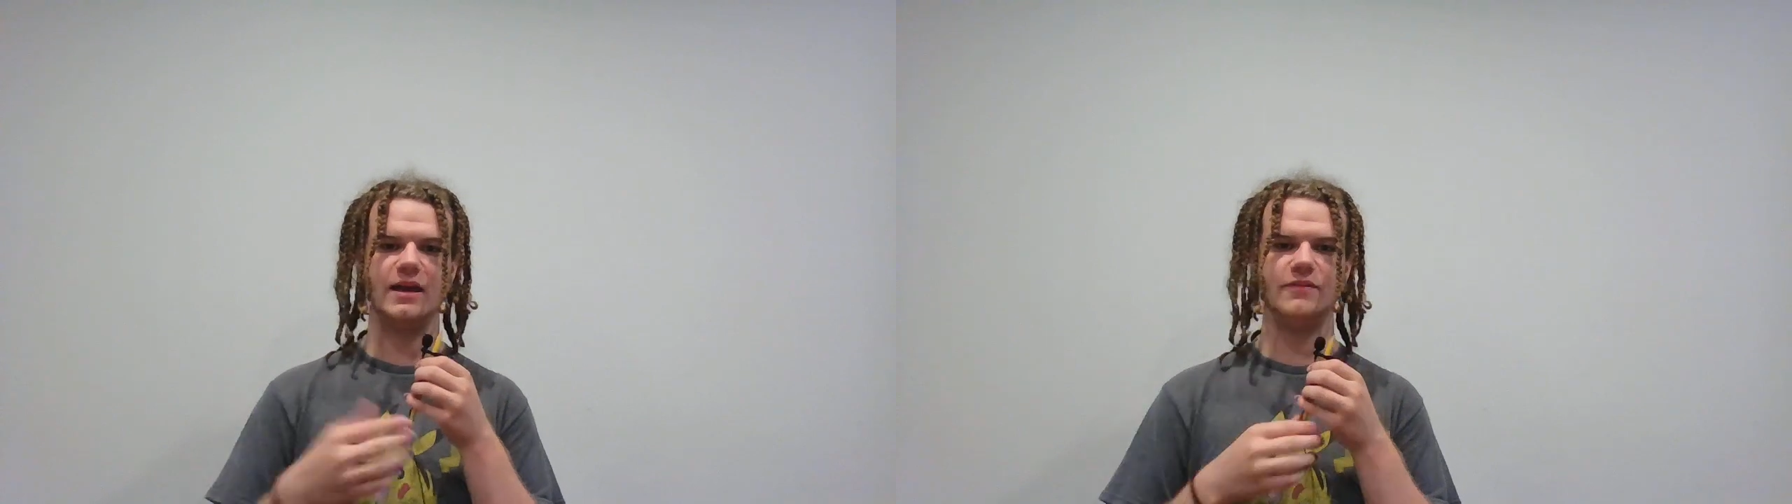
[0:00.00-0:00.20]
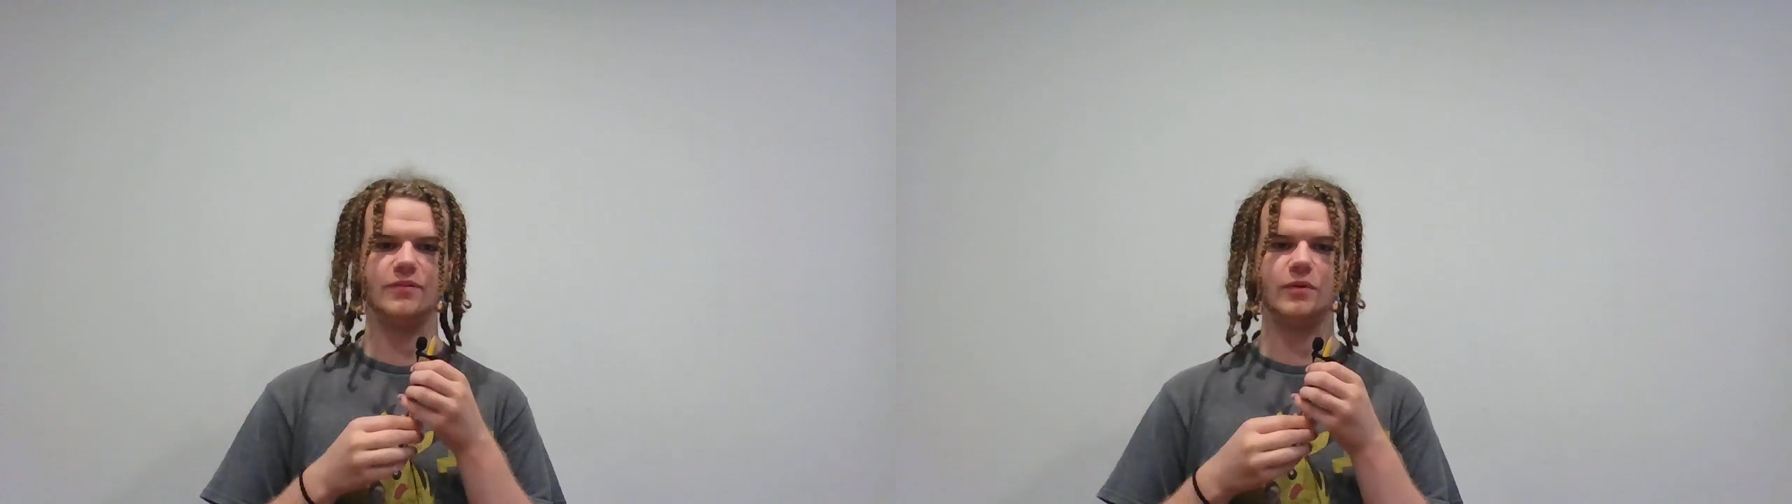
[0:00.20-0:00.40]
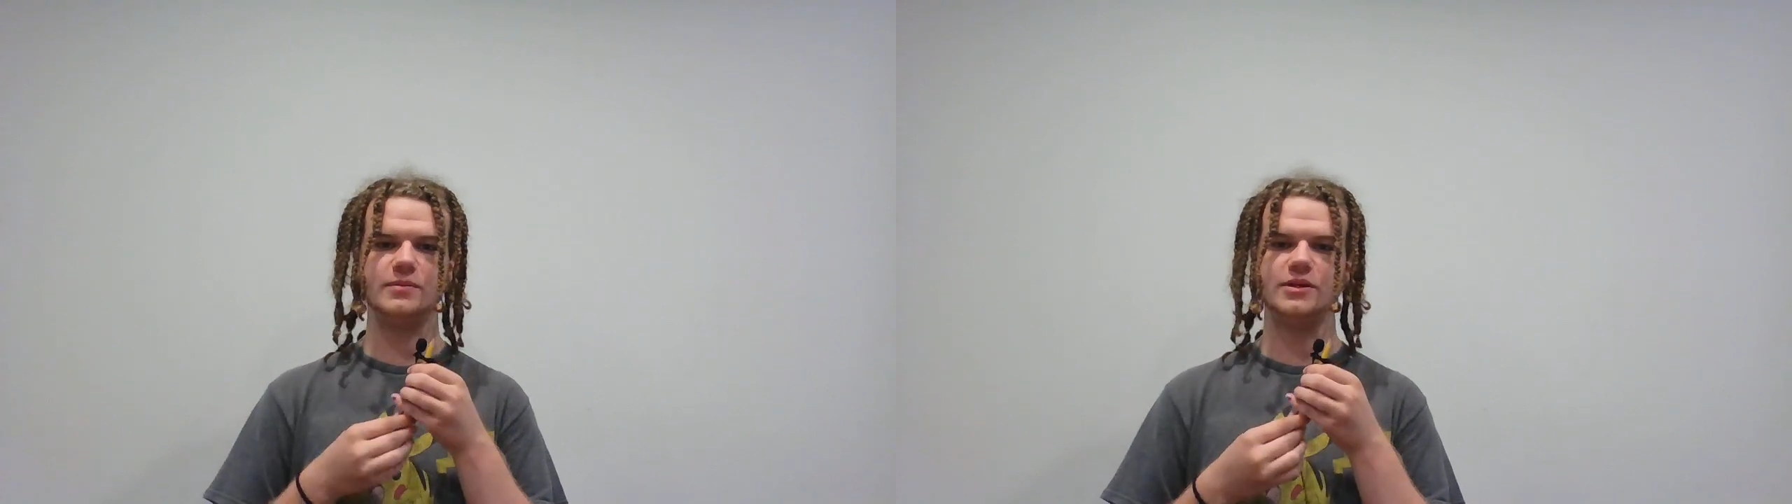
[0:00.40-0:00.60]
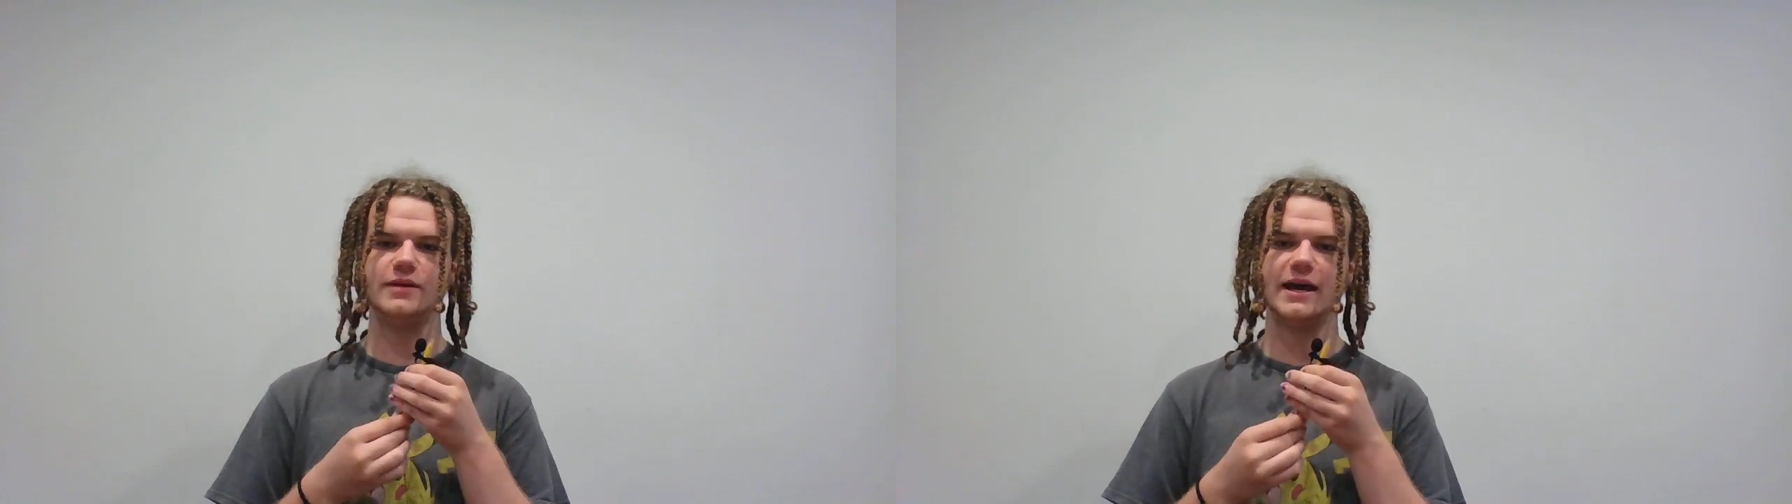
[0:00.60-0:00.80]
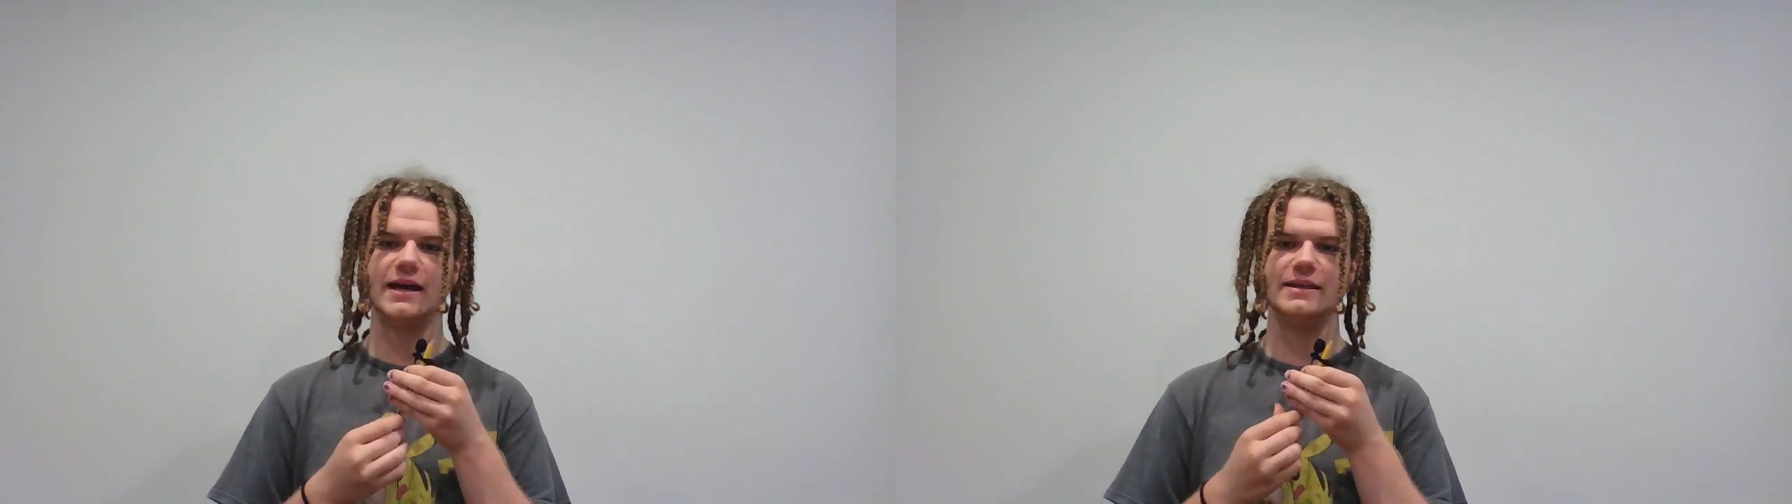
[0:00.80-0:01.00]
informed you
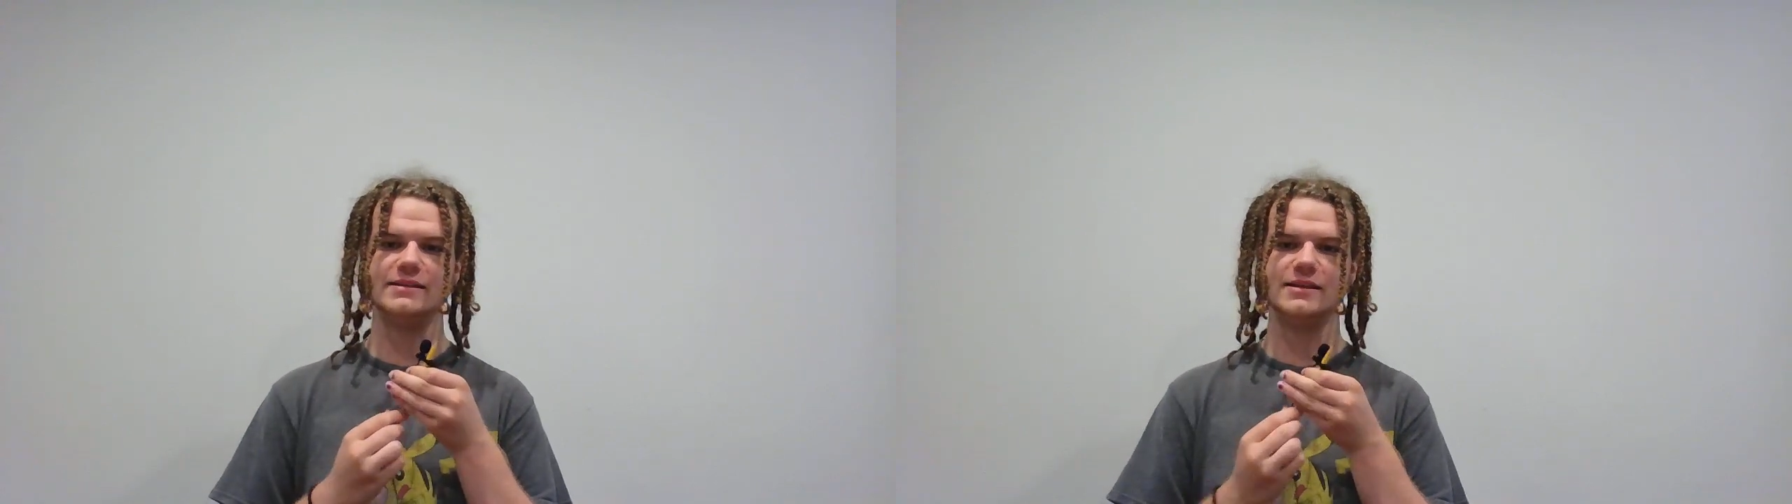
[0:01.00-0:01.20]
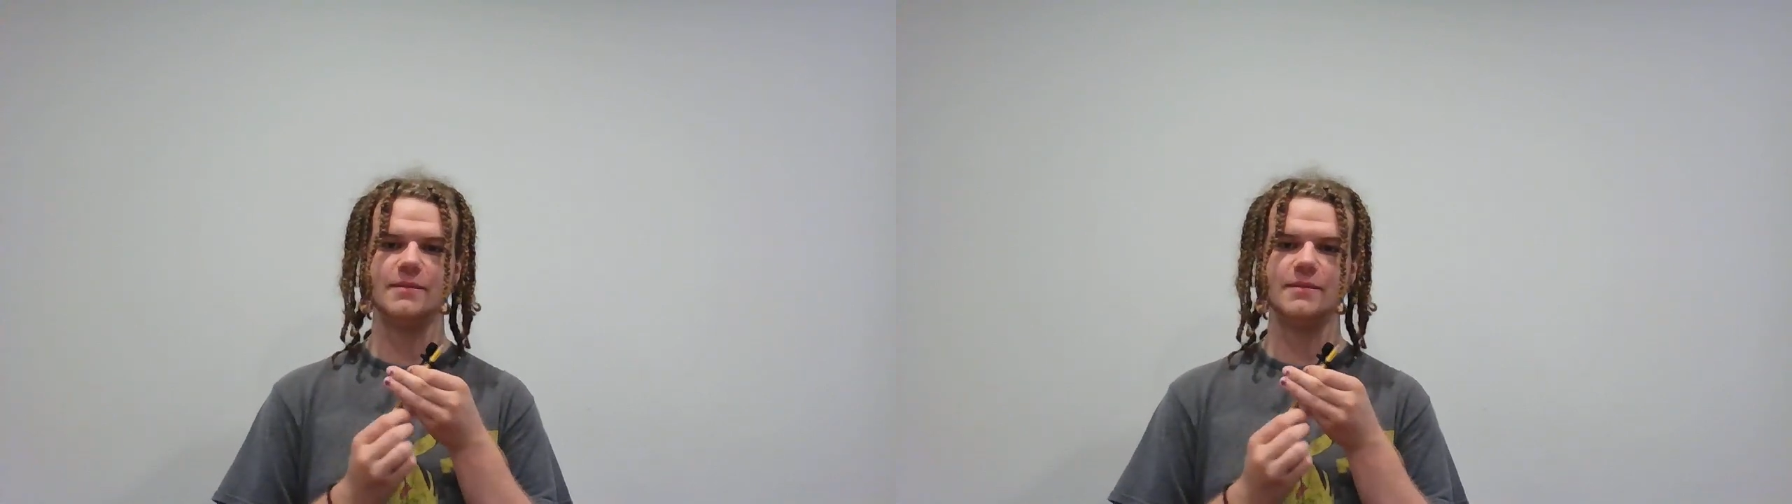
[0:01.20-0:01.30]
guys